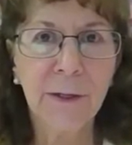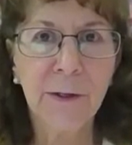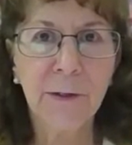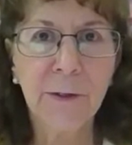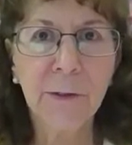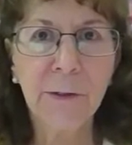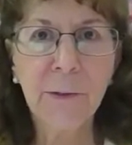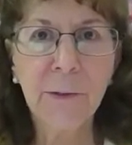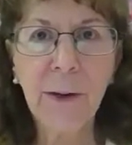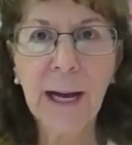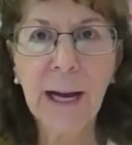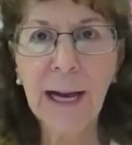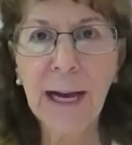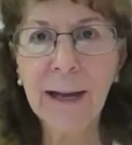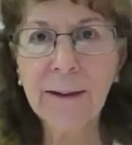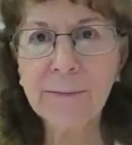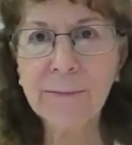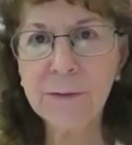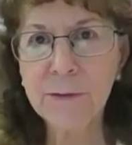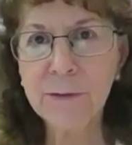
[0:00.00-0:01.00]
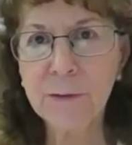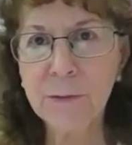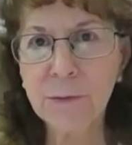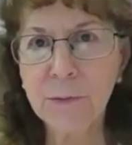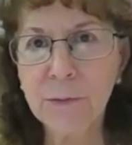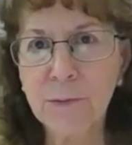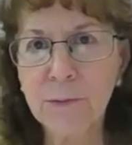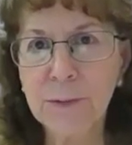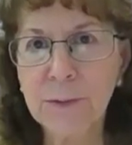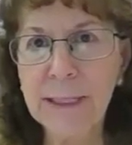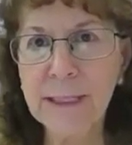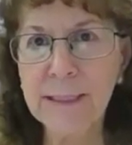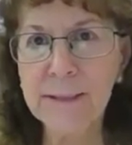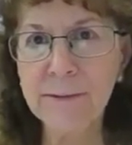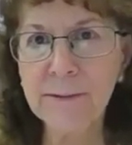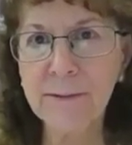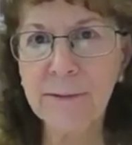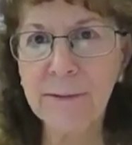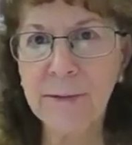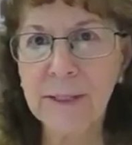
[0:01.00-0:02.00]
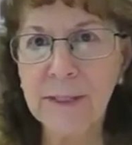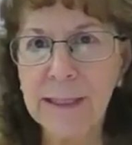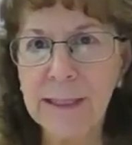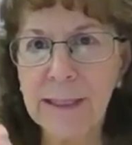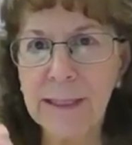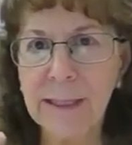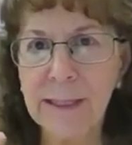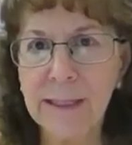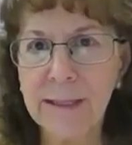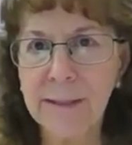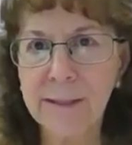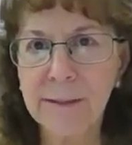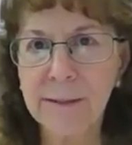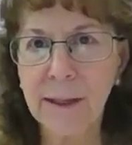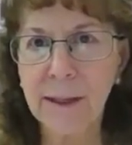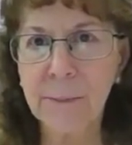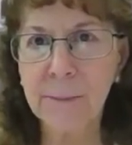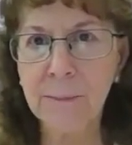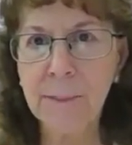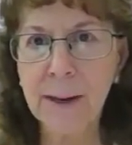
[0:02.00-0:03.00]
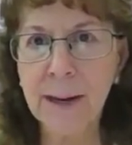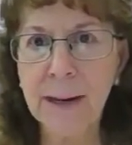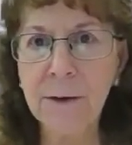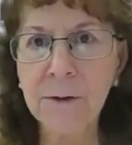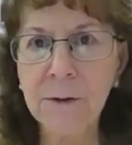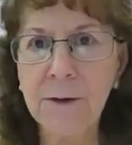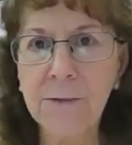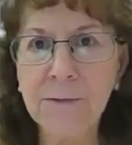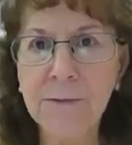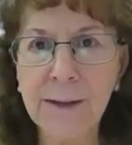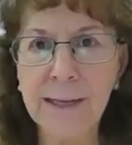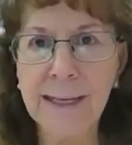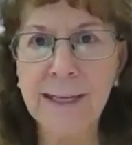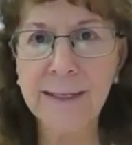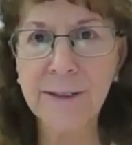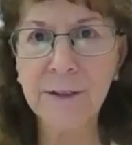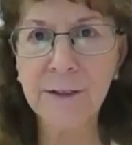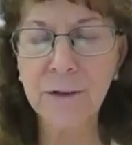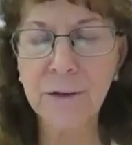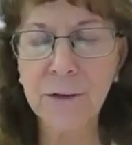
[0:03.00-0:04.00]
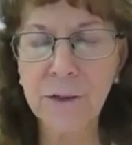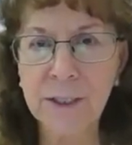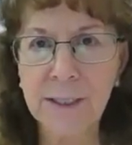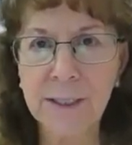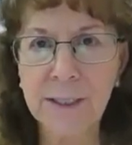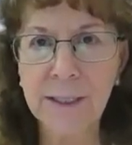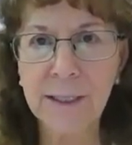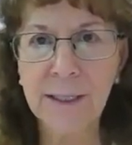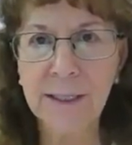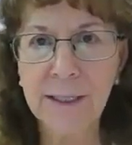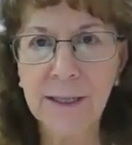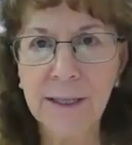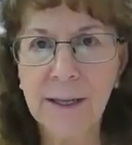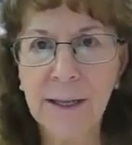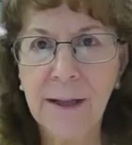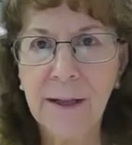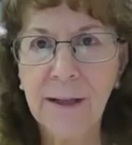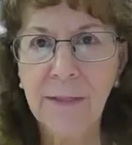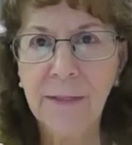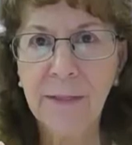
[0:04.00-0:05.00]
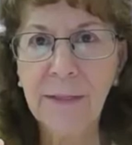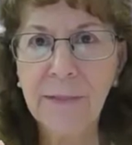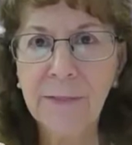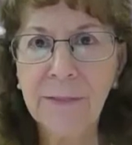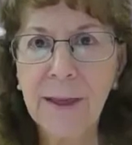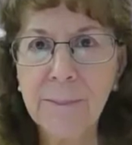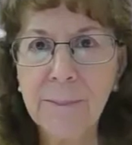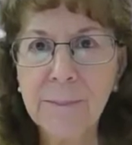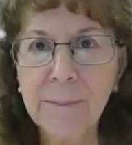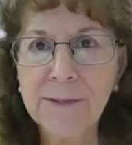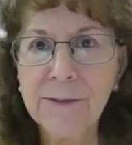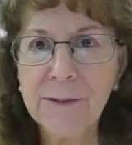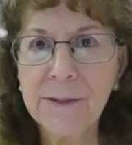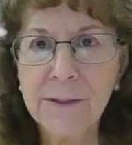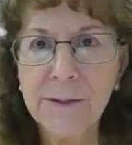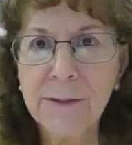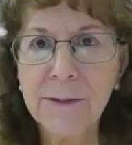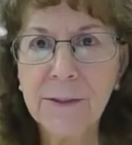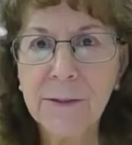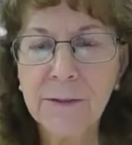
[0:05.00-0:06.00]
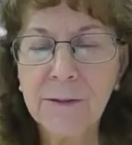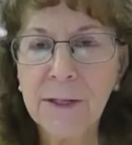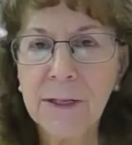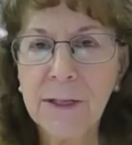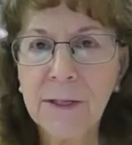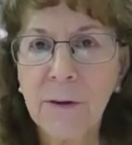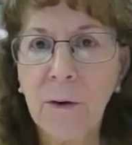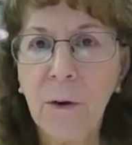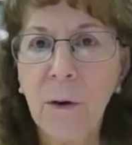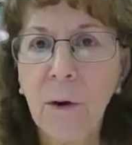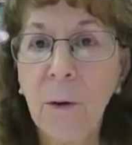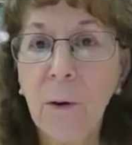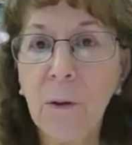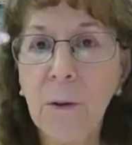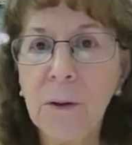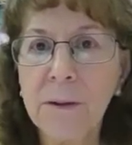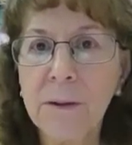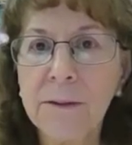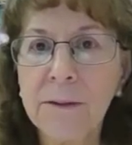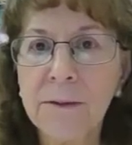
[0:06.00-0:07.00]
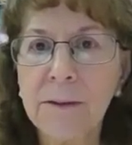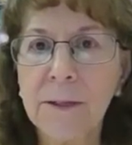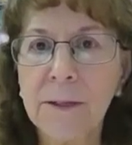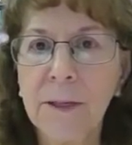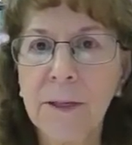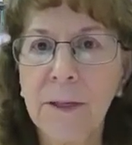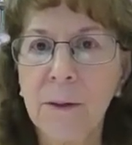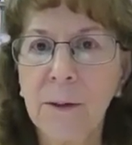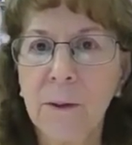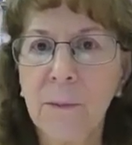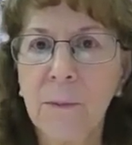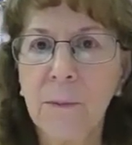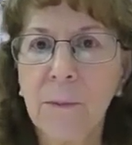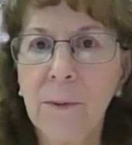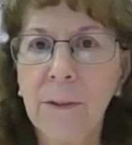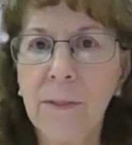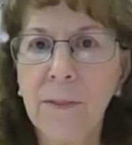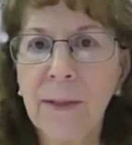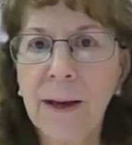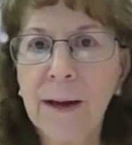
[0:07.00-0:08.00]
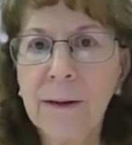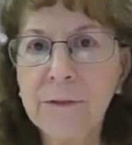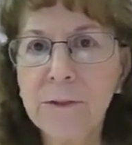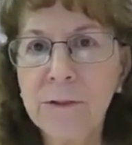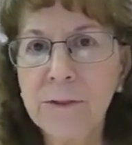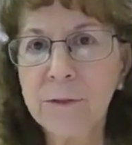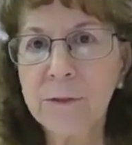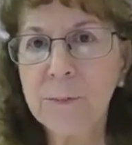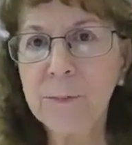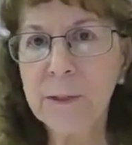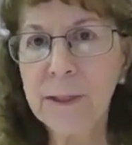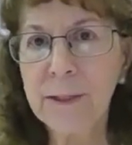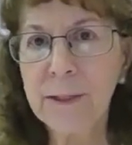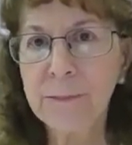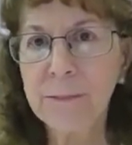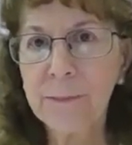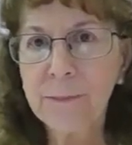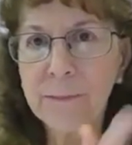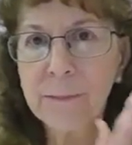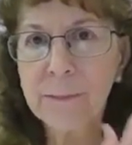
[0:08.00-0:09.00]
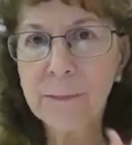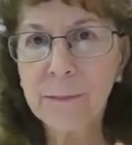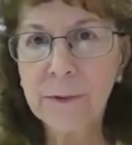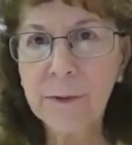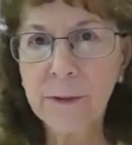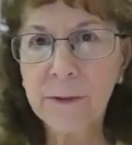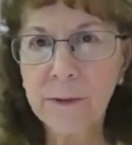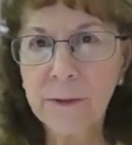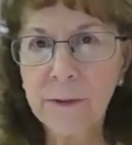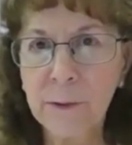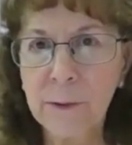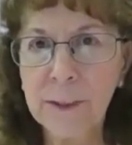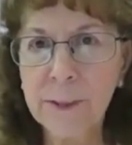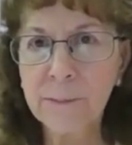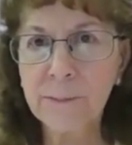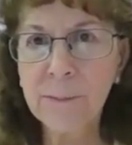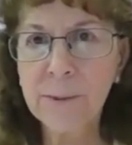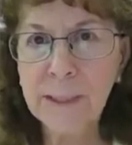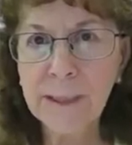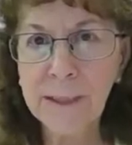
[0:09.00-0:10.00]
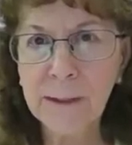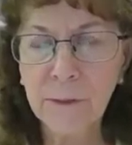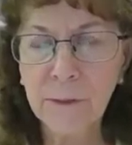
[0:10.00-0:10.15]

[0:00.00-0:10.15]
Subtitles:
you have to raise the amount of energy that material can hold without just being it being a